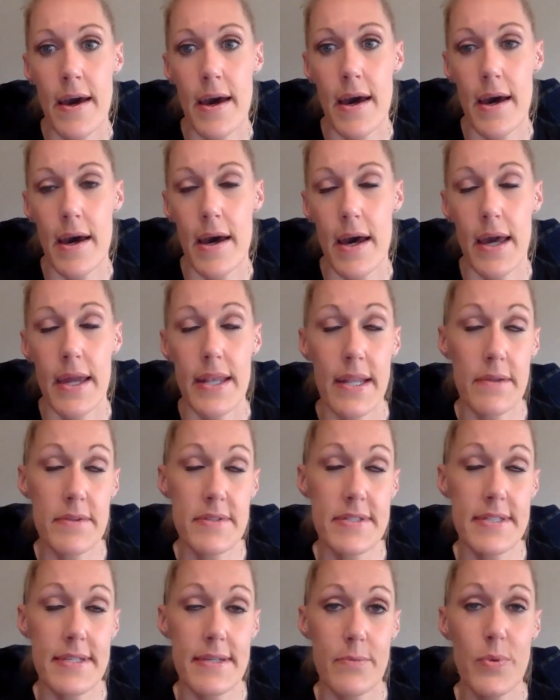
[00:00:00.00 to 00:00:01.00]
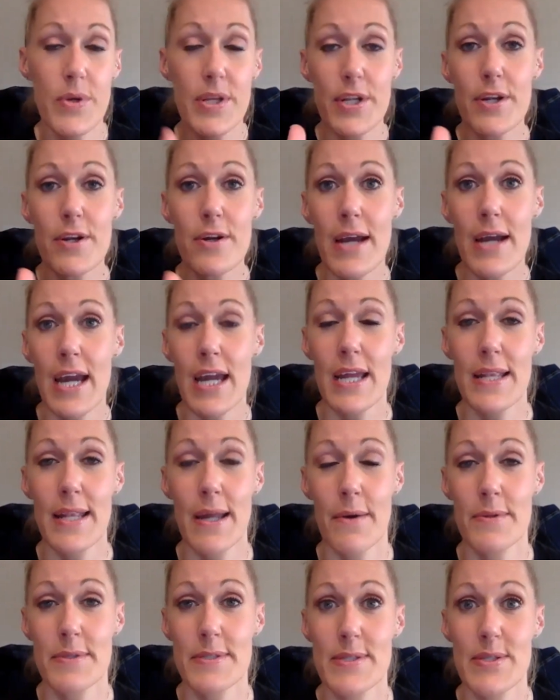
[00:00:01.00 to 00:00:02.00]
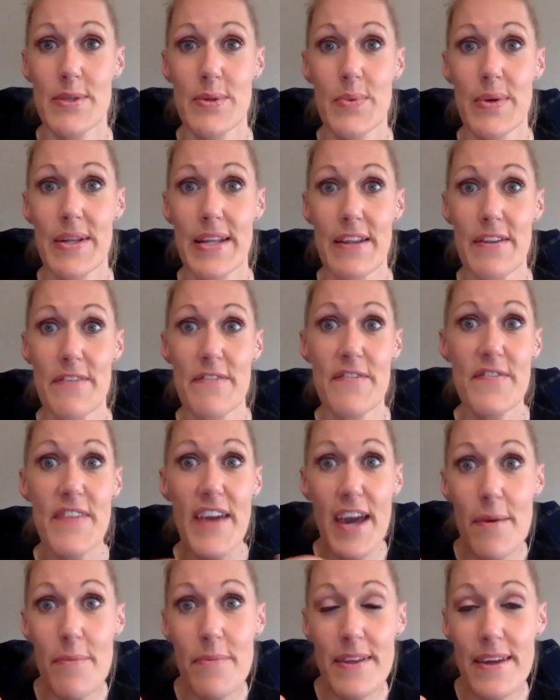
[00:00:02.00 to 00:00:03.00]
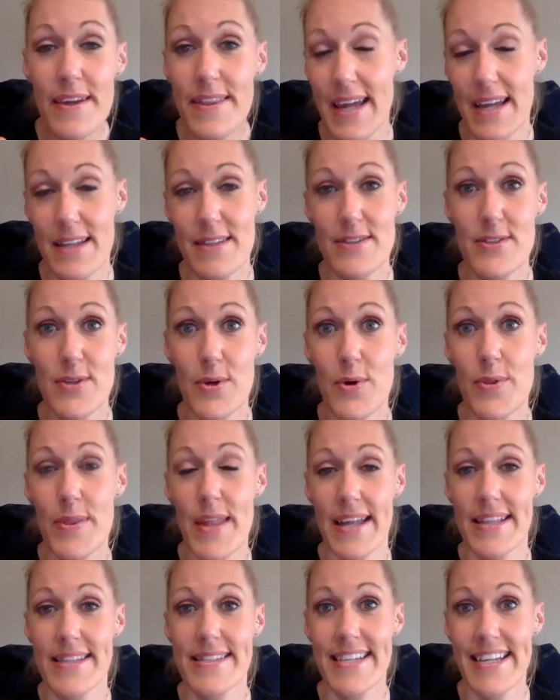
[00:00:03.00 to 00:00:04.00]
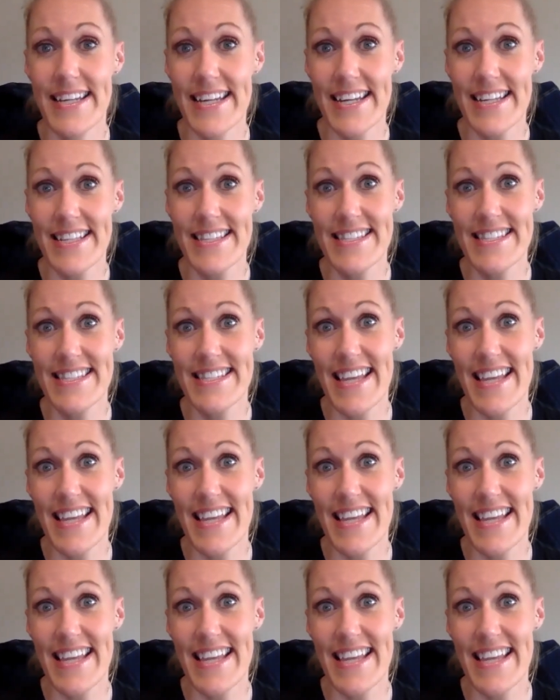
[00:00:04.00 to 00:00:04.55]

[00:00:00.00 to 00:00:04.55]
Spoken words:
I announced the winner, I announced the winning family that sold that ticket,